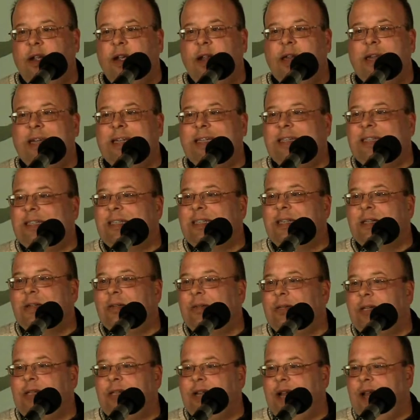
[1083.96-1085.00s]
and you
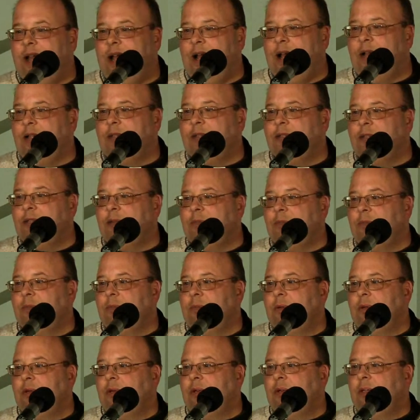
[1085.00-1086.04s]
still need to ask Him
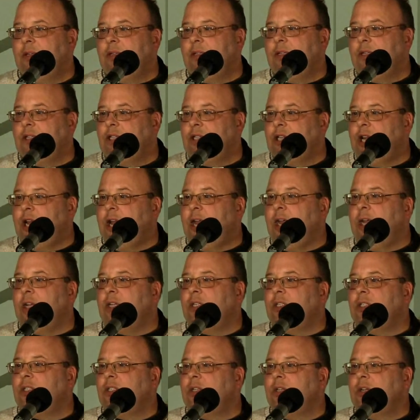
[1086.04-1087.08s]
to
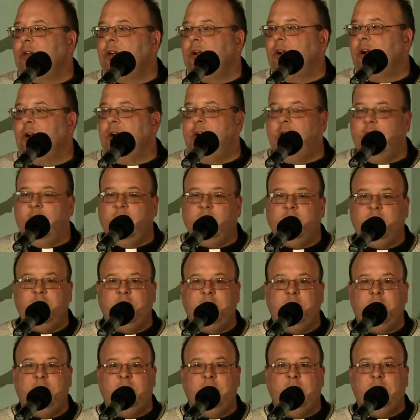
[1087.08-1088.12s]
change our
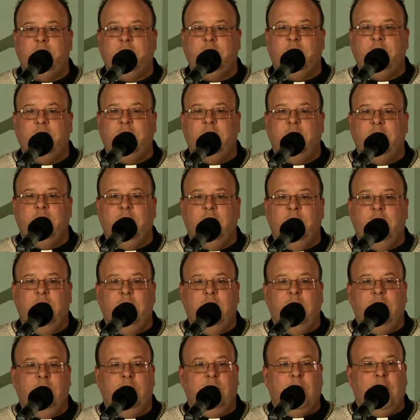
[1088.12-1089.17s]
hearts.
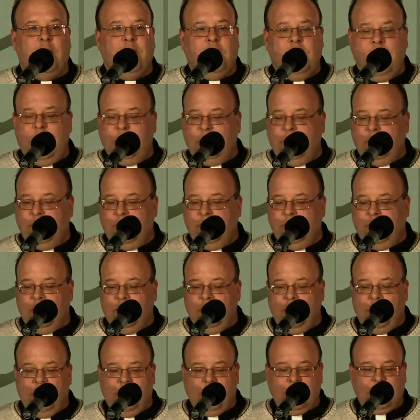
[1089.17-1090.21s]
When I came to the Lord
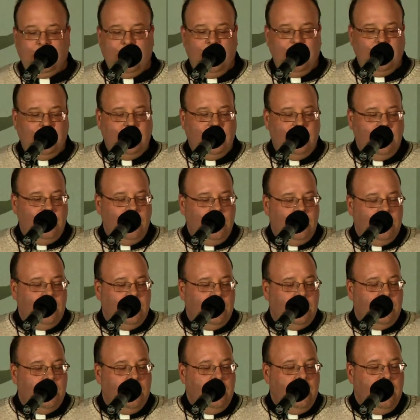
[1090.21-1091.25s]
when I was 19,
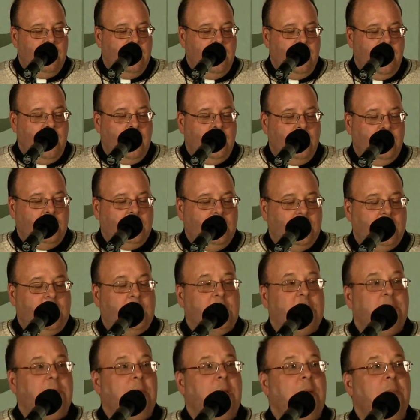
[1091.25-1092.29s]
and I looked at
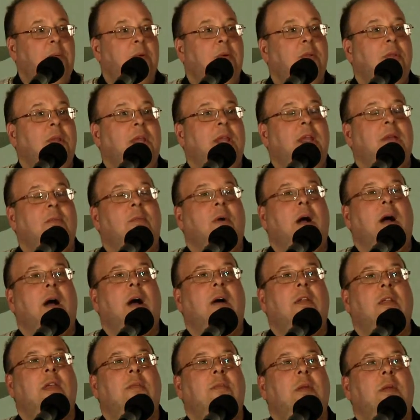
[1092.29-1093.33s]
these people thinking,
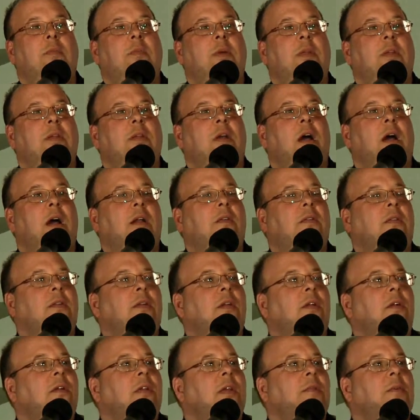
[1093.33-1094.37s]
wow, they've been with God for,
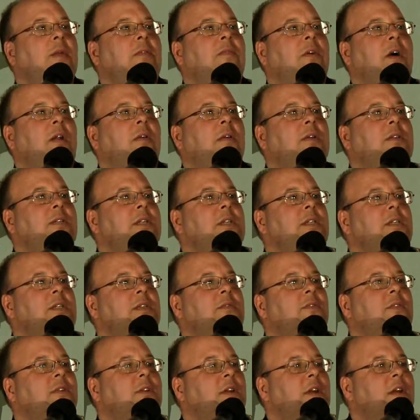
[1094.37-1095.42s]
you know, they've been following Jesus
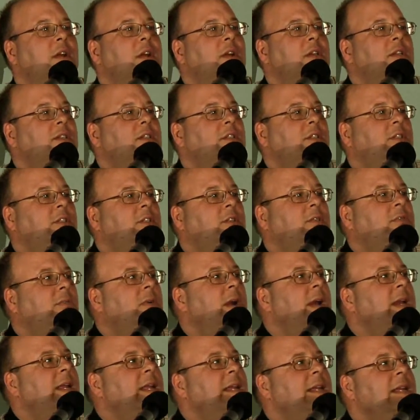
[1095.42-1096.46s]
for
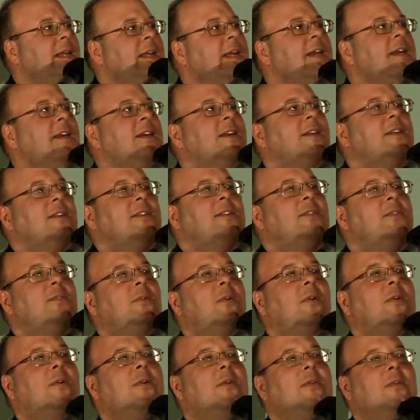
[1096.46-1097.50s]
20 years.
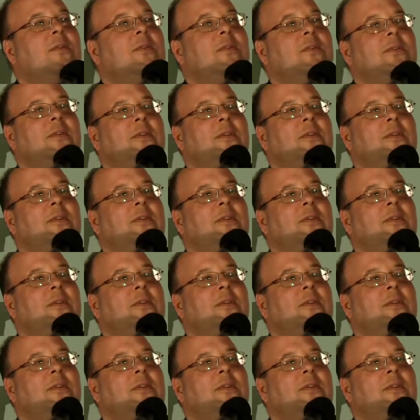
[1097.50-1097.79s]
Whoa,